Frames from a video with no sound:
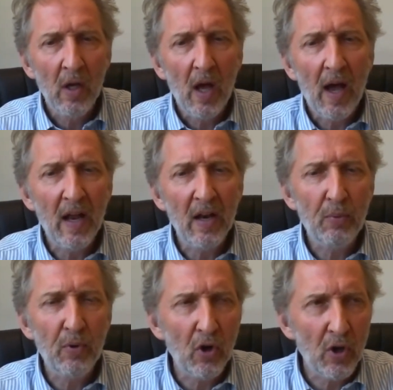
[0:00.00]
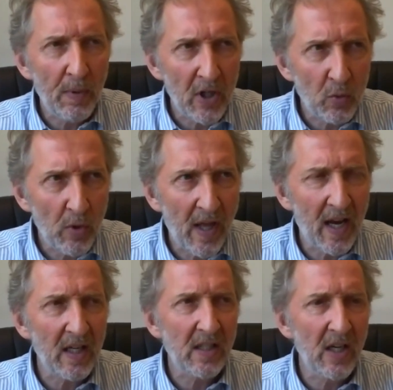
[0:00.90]
and the preoccupation with
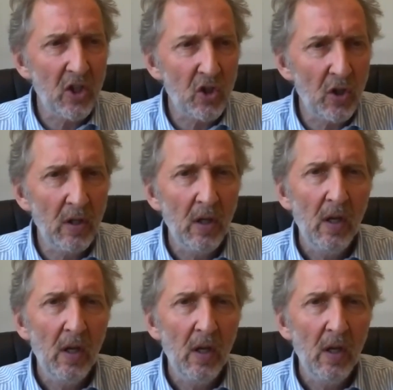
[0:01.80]
annexation.